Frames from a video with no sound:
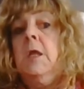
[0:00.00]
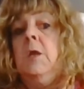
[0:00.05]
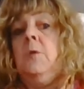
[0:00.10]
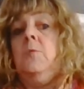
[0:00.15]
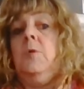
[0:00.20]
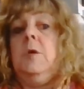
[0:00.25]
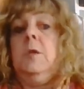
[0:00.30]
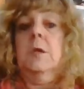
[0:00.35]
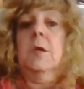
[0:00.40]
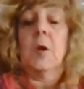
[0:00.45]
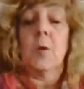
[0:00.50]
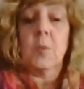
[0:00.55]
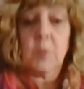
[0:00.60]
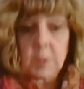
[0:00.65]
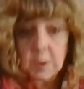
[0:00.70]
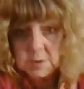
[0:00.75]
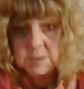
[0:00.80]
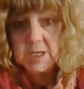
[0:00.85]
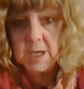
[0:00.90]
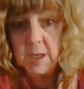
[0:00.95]
we're going to go in
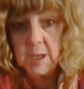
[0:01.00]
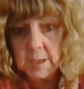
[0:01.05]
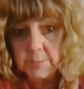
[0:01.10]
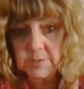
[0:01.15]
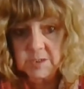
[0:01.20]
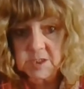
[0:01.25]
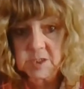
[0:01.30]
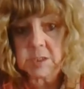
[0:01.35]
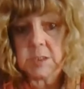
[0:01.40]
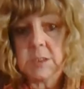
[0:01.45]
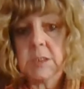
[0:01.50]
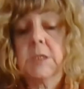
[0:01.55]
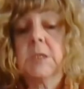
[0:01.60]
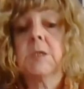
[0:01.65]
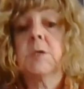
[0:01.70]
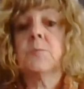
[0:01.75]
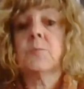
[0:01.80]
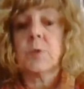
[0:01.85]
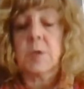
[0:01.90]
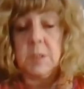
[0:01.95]
our time
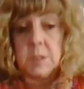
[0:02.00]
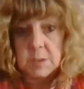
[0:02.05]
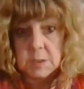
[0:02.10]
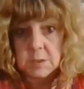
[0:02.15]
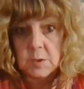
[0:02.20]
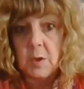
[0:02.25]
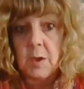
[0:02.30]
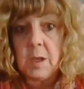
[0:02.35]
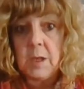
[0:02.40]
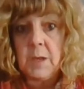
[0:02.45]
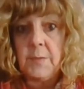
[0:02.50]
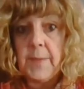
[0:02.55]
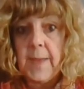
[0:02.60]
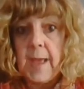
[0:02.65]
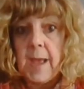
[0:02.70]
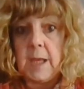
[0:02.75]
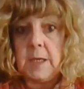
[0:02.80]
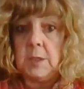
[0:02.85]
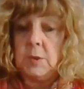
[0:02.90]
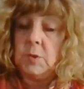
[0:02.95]
machine. We're going to talk
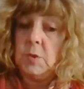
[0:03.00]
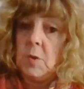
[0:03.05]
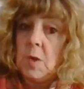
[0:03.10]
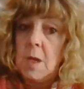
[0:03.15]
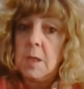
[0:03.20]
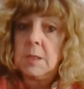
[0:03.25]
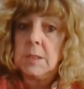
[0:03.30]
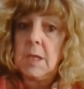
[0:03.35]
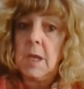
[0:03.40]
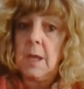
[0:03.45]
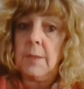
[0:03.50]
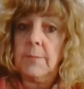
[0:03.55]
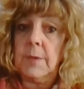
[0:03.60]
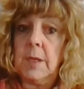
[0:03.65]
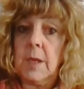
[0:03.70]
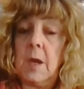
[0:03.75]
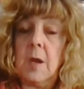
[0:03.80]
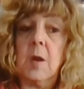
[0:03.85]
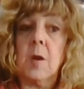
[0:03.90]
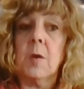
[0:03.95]
about a long time
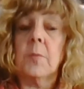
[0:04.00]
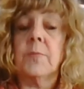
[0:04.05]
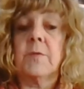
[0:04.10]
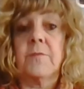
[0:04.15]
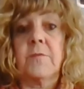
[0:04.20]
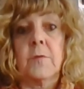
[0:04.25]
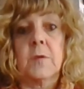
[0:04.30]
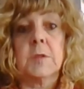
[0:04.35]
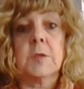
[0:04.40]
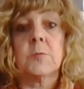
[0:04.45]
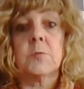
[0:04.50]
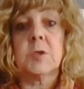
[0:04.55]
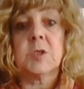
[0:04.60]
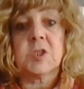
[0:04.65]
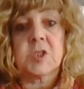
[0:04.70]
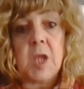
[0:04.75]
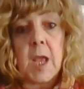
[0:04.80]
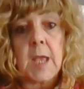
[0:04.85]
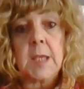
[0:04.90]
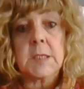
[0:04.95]
ago before there were
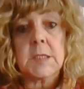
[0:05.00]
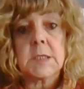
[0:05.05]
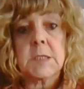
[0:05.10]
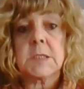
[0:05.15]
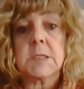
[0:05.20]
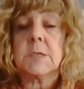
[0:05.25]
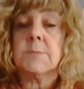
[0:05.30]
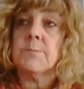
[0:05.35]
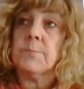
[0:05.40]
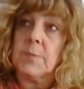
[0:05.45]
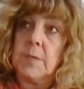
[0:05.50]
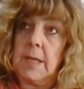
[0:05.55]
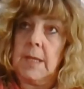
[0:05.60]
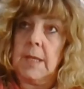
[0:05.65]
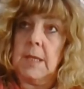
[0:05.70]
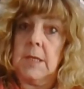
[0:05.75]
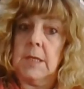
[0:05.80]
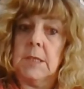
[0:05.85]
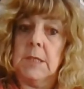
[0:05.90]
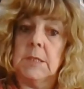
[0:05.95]
jets and
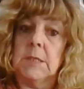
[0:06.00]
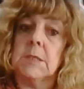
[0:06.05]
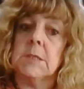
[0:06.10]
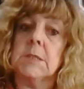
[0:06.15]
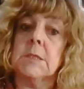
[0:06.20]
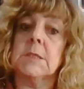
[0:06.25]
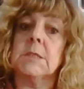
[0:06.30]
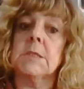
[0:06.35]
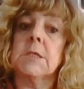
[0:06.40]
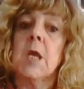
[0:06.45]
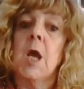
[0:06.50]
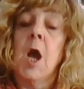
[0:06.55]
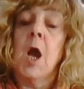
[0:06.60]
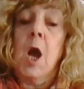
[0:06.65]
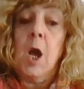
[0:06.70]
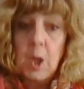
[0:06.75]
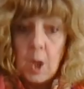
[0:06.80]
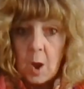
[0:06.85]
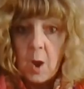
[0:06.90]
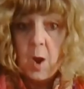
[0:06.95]
planes and
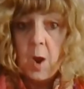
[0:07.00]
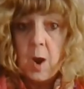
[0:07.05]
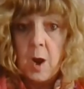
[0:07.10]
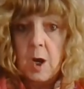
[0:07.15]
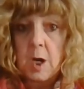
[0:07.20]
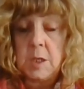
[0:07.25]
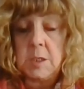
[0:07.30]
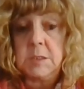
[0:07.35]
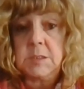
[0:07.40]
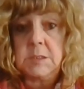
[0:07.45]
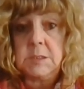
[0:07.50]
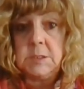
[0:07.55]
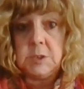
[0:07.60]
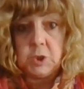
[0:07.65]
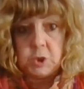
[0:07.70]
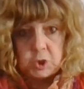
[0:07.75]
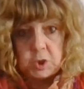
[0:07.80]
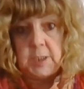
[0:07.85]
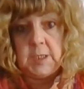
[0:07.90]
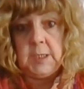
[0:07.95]
cars and
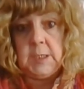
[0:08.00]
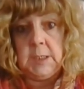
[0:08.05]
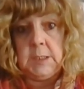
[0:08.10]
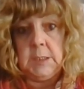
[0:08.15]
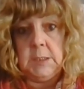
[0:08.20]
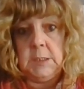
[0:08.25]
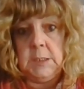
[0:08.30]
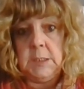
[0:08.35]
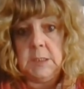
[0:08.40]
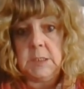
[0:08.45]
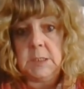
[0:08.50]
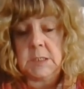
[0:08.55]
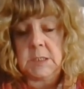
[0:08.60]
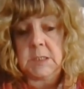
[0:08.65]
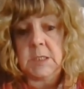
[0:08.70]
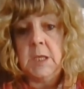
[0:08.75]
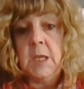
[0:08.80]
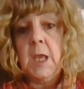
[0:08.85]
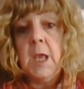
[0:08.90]
trains,